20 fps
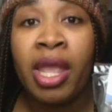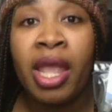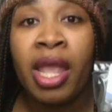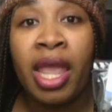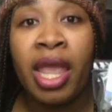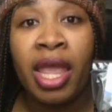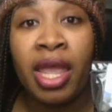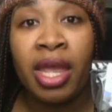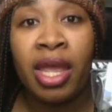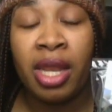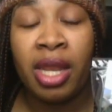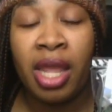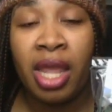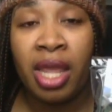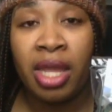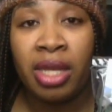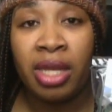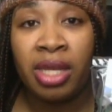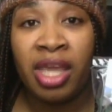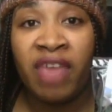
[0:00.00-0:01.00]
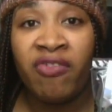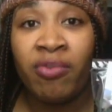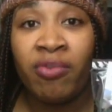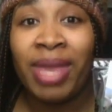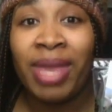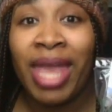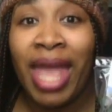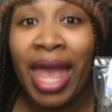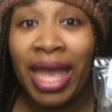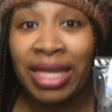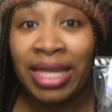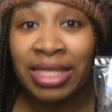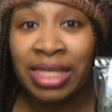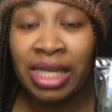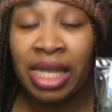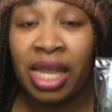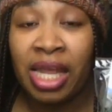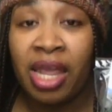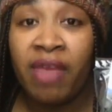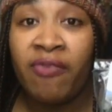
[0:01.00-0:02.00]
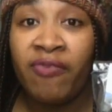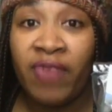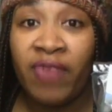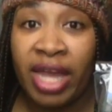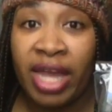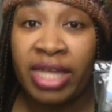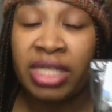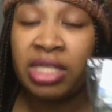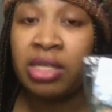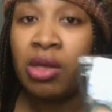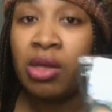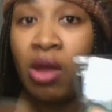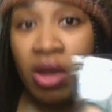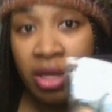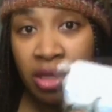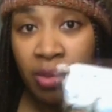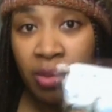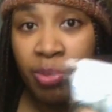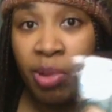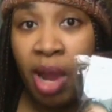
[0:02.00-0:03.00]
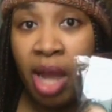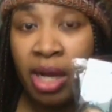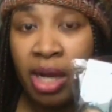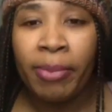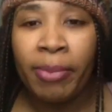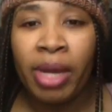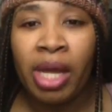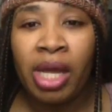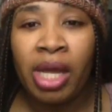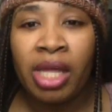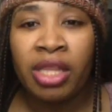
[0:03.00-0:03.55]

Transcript: and, and giving me excellent advice on the product.